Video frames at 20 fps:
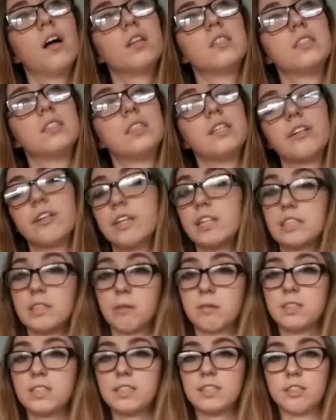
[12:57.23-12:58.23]
series.
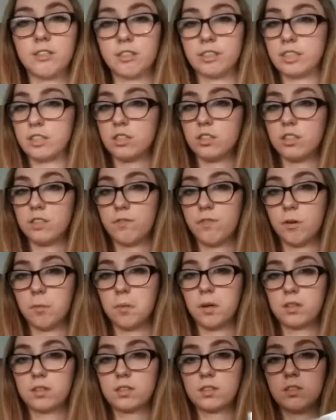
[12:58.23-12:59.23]
I'm going to say series because there's four
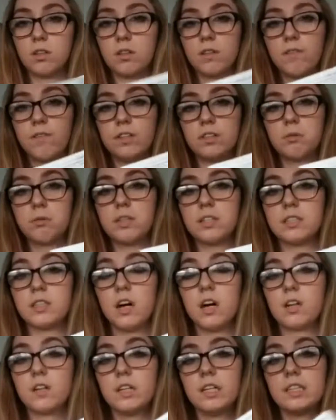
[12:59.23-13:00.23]
books. So the first one is
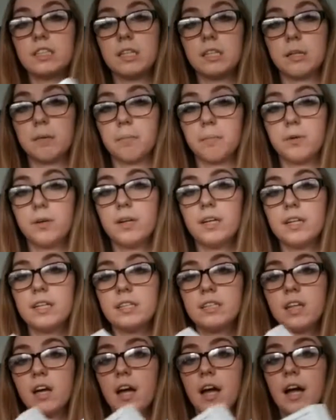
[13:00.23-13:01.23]
Uglies and then
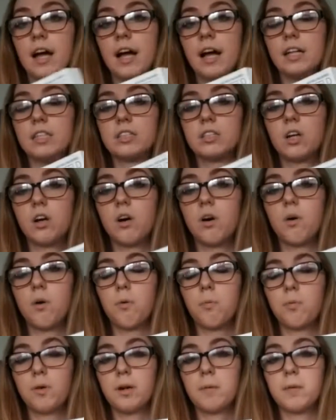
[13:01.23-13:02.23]
Pretties. And
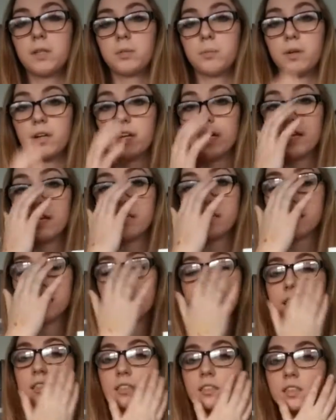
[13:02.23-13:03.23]
so pretty much what it
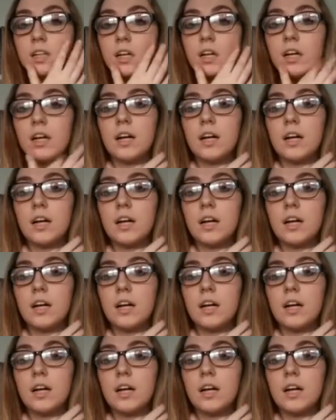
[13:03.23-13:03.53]
is